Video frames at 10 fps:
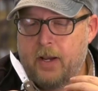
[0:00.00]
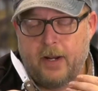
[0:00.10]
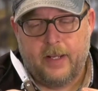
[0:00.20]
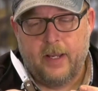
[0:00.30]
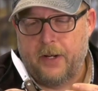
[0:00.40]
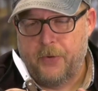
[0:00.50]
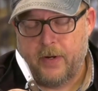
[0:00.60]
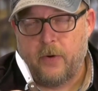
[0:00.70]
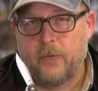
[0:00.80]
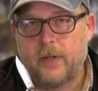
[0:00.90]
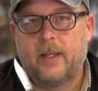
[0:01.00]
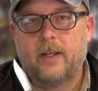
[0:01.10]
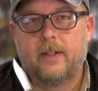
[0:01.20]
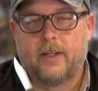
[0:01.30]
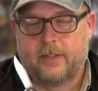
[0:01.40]
And again, you can only
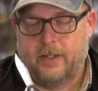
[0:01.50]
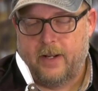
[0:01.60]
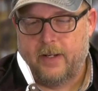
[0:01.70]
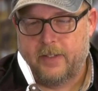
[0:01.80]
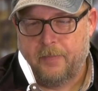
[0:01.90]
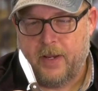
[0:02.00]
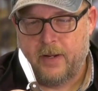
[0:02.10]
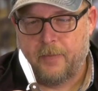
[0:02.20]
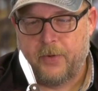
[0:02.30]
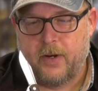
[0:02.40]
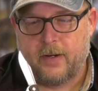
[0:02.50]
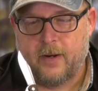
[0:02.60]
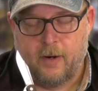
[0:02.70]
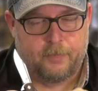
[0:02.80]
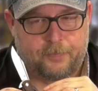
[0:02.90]
get this at
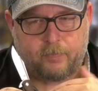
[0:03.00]
smkw.com.